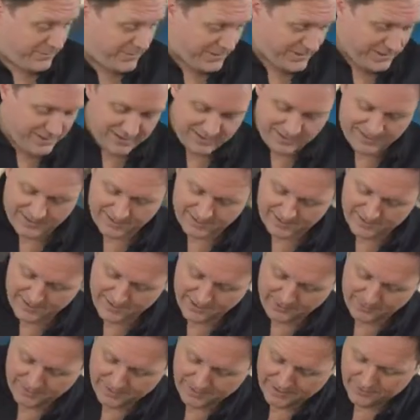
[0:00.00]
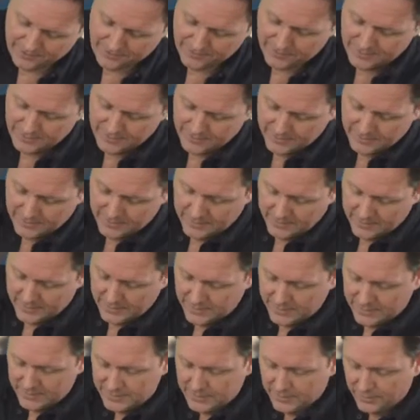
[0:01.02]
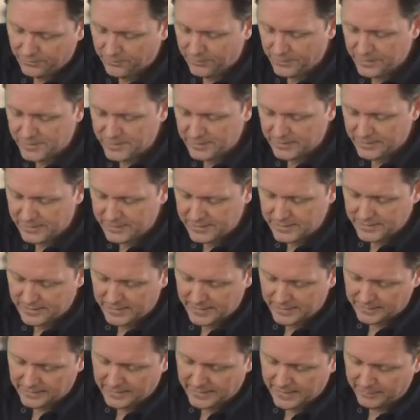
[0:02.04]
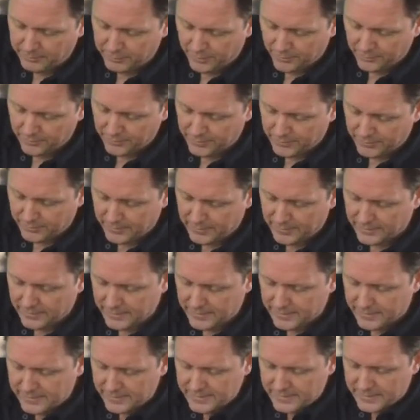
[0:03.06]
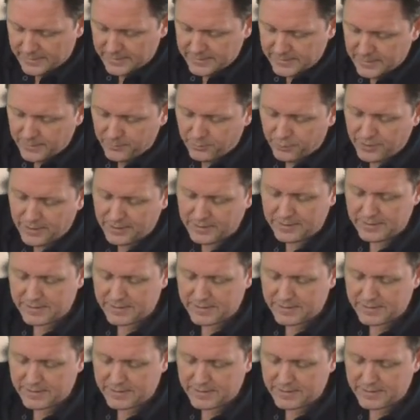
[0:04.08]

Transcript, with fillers: and uh, see how we get on. So the first thing is to get the cap off. Now I, I, I say I did break